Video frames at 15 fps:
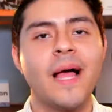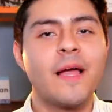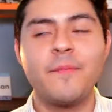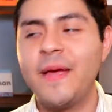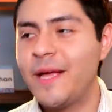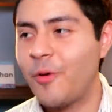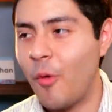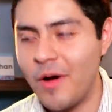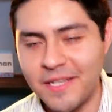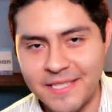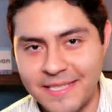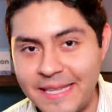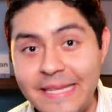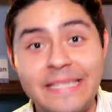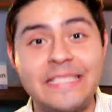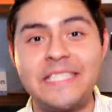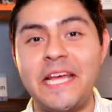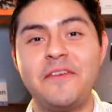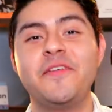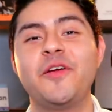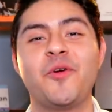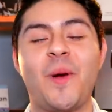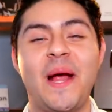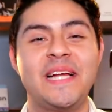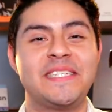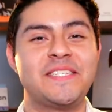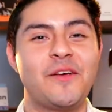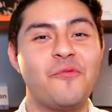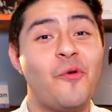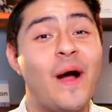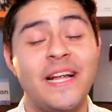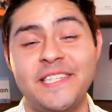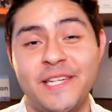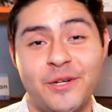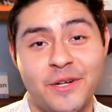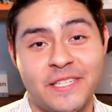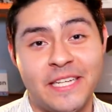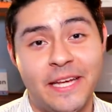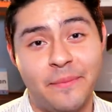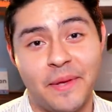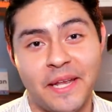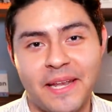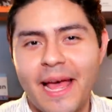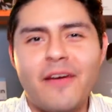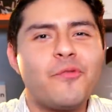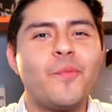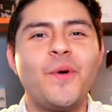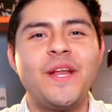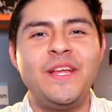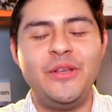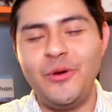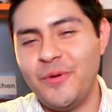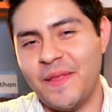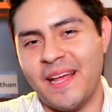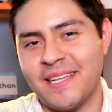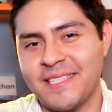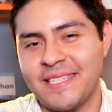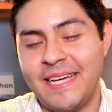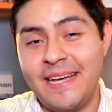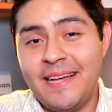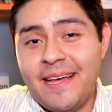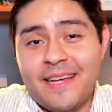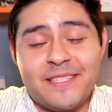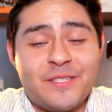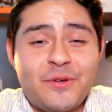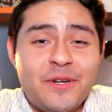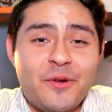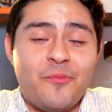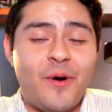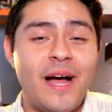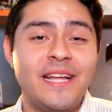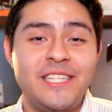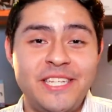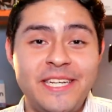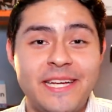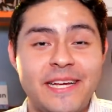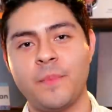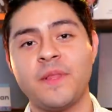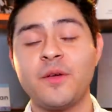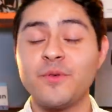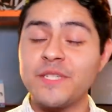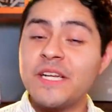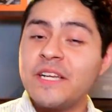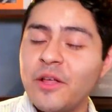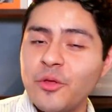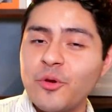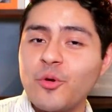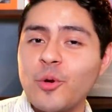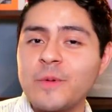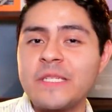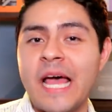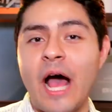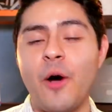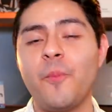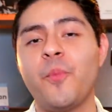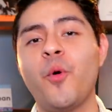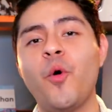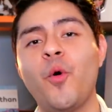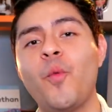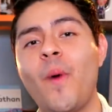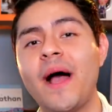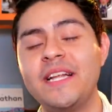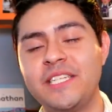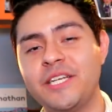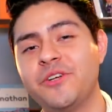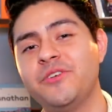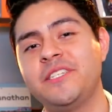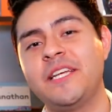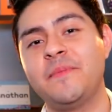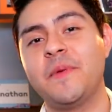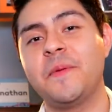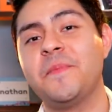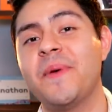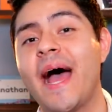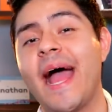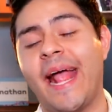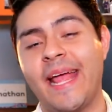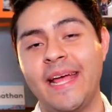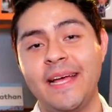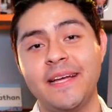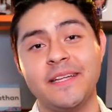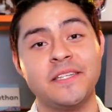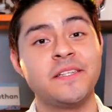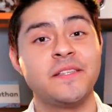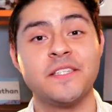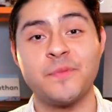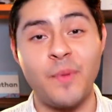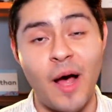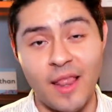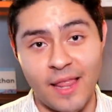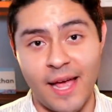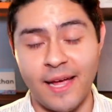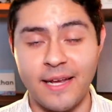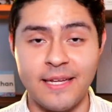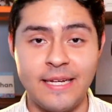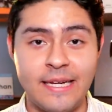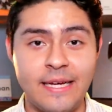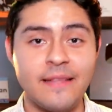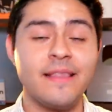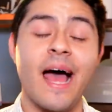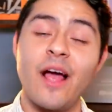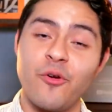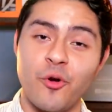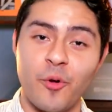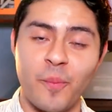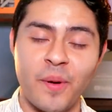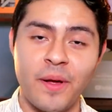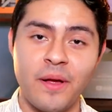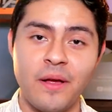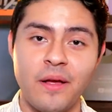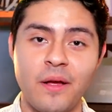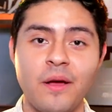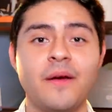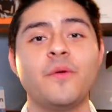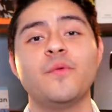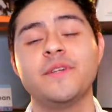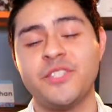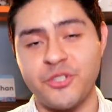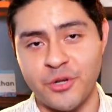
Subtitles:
Blackpink was the saving grace of YG Entertainment. Everybody knew this, and so did YG. But there was another group to help pull YG Entertainment back into the spotlight. That group was